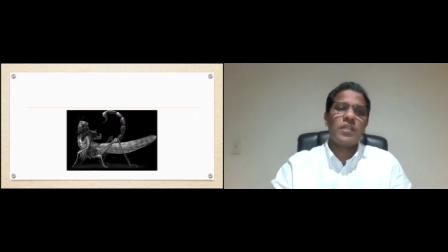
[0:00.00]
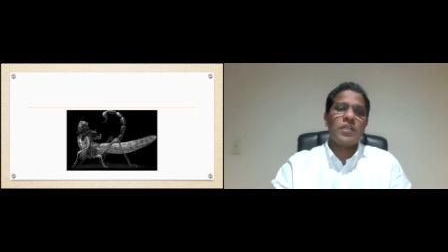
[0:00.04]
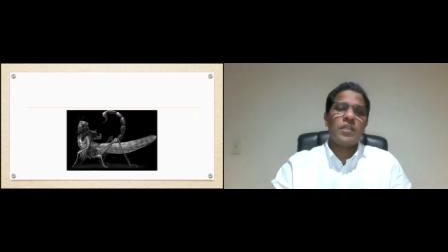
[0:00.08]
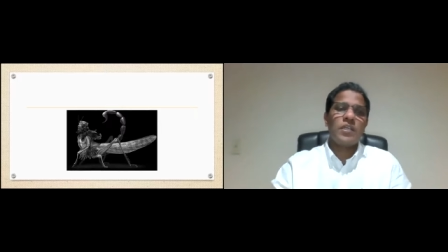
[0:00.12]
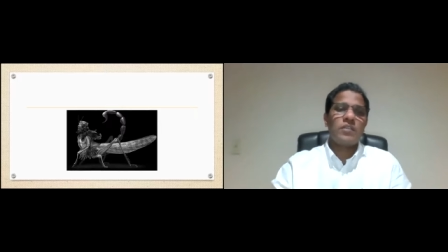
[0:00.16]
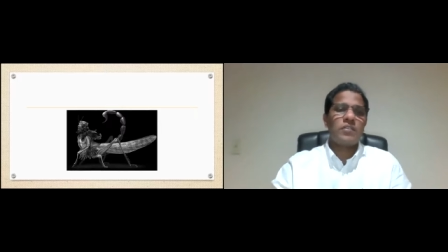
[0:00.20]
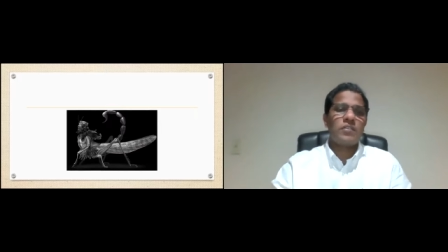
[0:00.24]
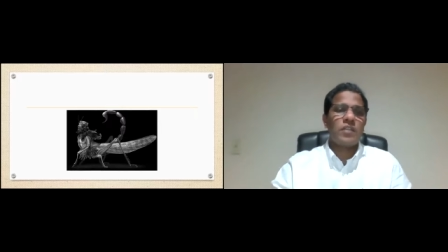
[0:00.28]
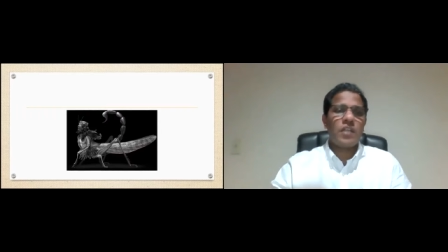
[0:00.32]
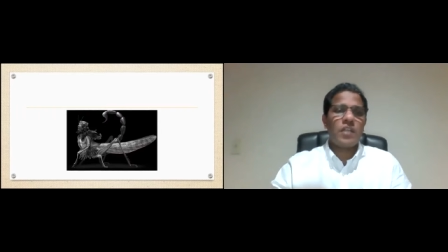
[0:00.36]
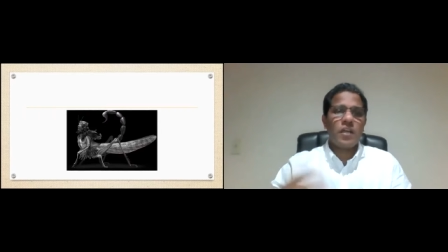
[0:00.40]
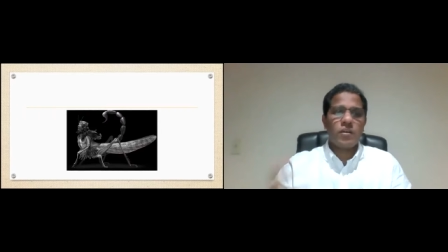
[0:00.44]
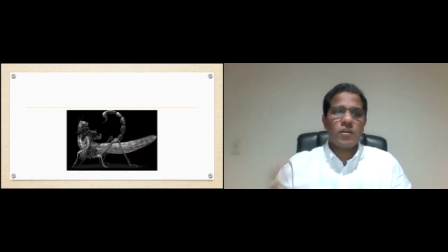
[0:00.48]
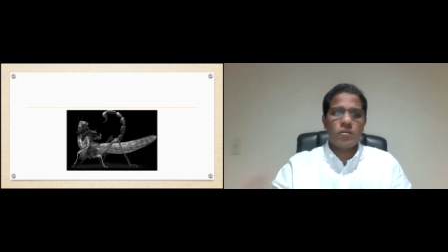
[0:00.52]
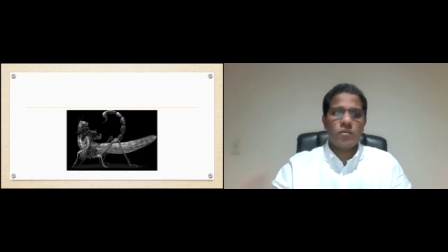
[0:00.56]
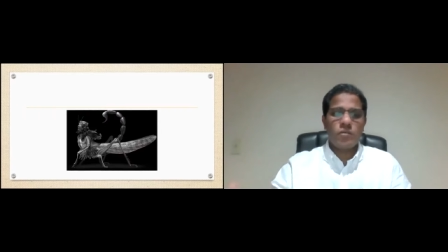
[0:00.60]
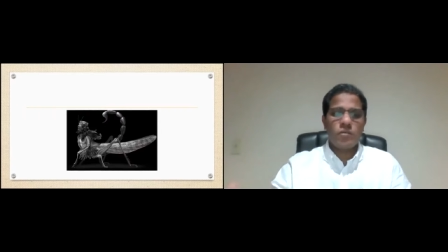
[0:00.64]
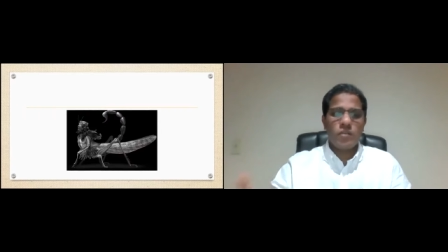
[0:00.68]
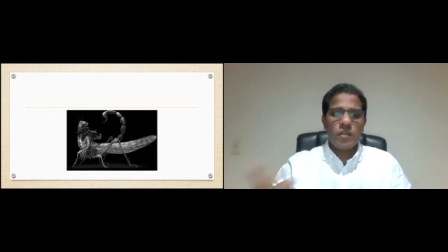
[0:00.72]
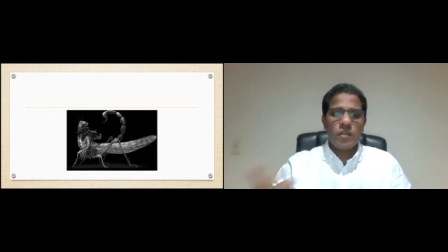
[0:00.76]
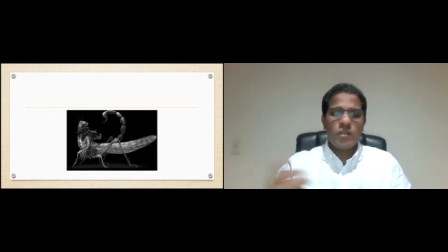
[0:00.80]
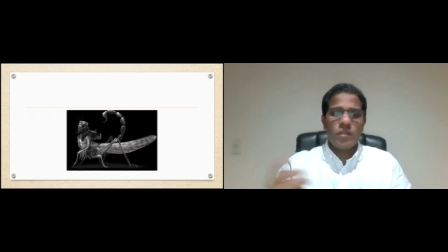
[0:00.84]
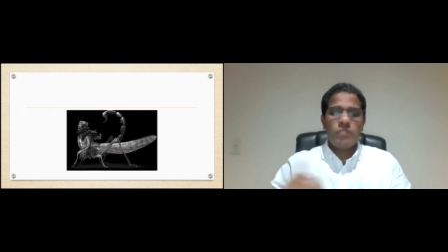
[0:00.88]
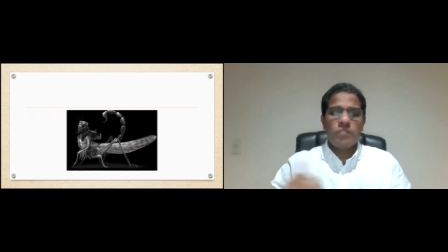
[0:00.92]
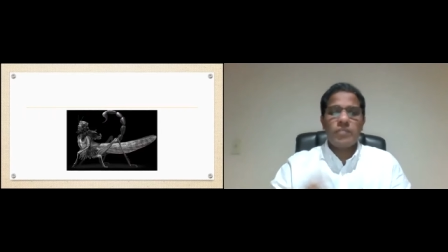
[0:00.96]
So now
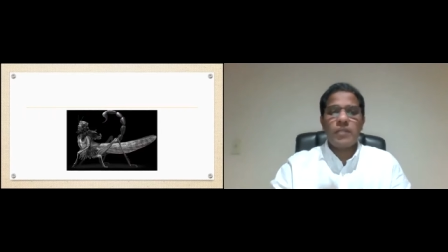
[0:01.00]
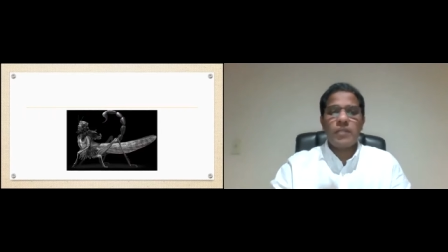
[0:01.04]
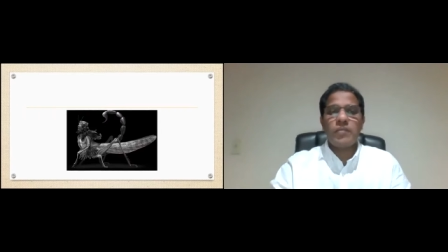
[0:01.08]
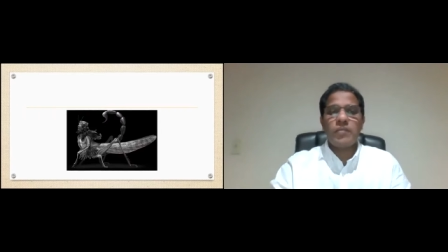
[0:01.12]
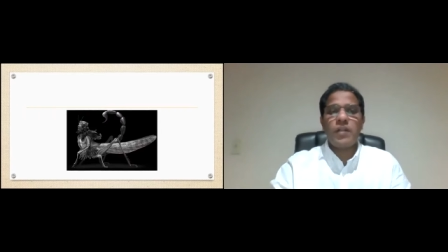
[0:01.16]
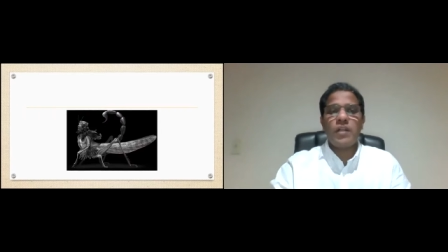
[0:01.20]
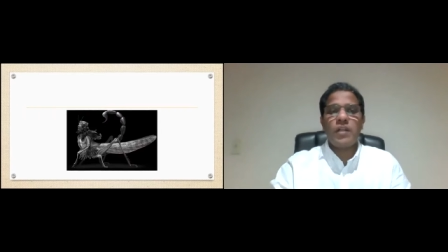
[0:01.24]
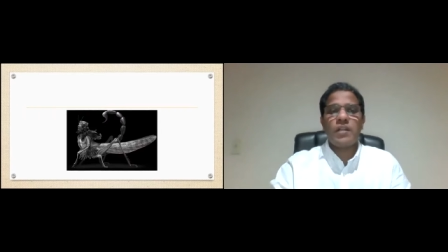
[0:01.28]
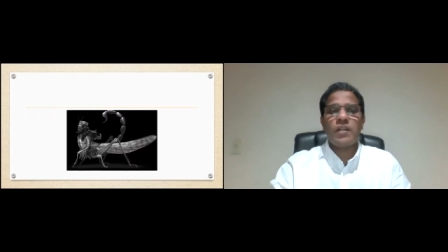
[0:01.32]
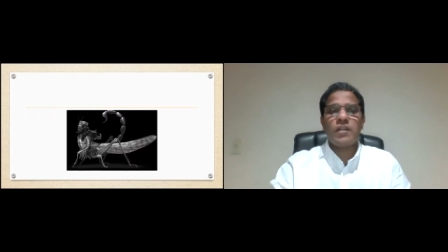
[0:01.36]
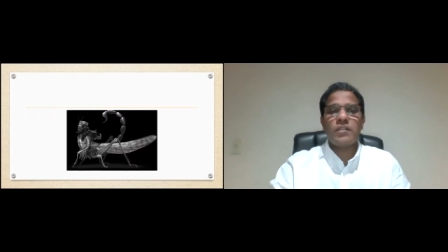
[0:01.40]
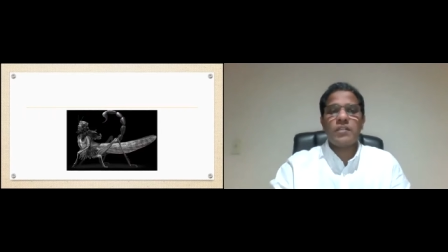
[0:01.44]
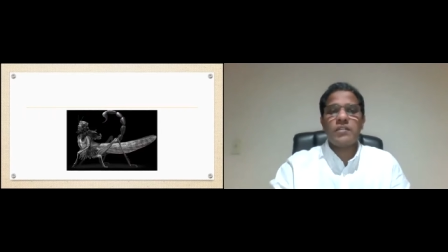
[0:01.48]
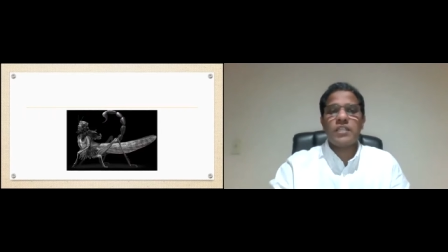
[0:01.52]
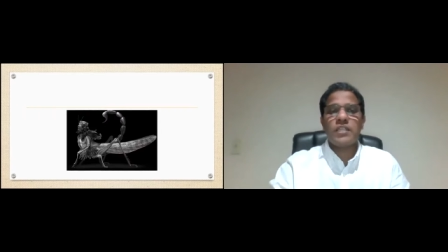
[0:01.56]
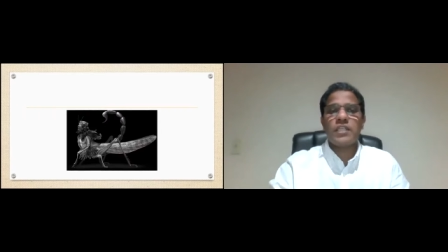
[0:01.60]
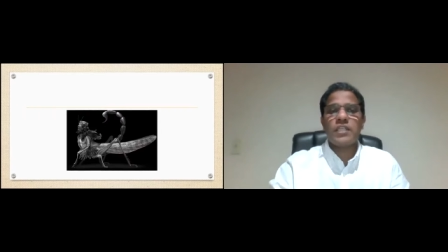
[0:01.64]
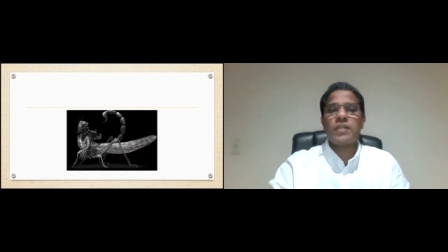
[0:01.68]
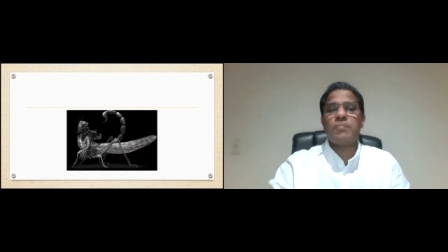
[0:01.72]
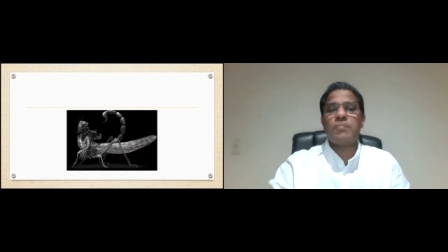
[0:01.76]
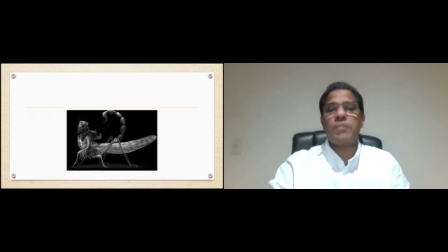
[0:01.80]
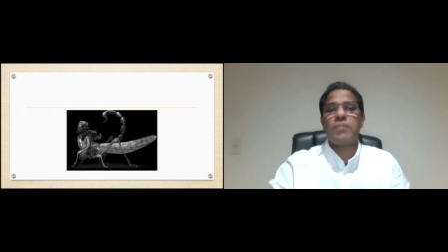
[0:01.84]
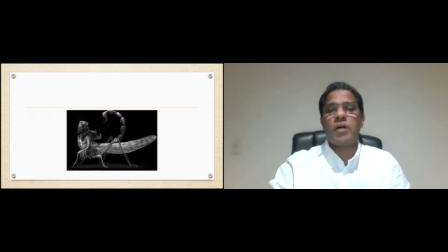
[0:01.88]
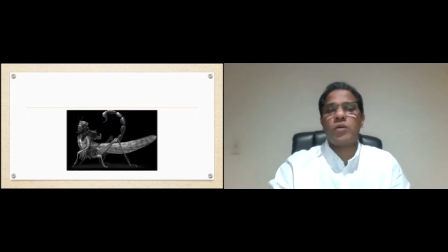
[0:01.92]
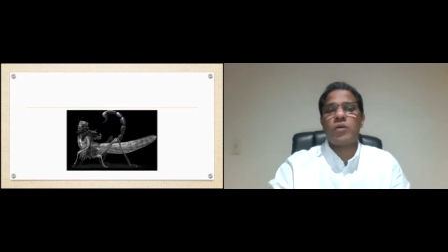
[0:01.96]
we will think
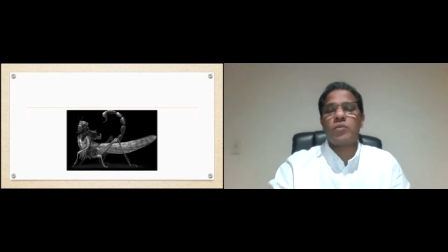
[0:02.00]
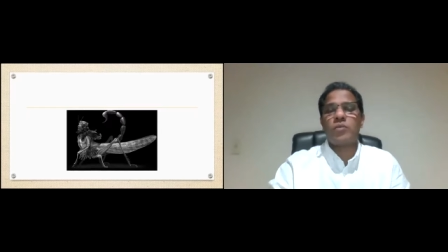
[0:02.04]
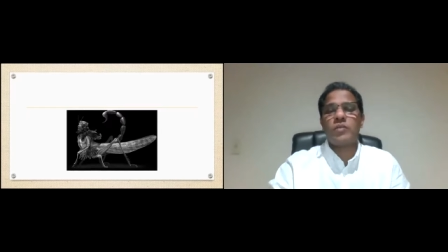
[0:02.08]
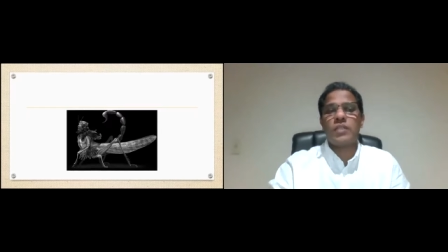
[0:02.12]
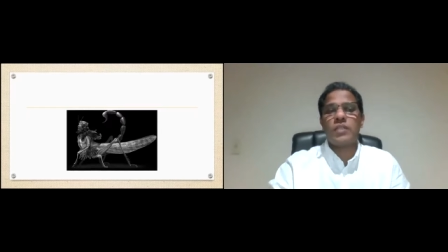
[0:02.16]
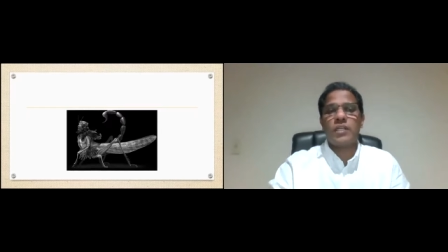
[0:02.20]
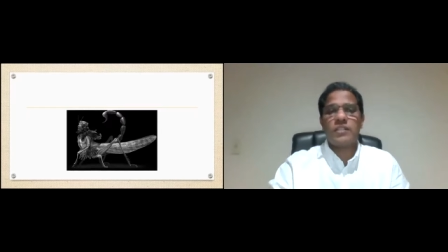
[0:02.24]
about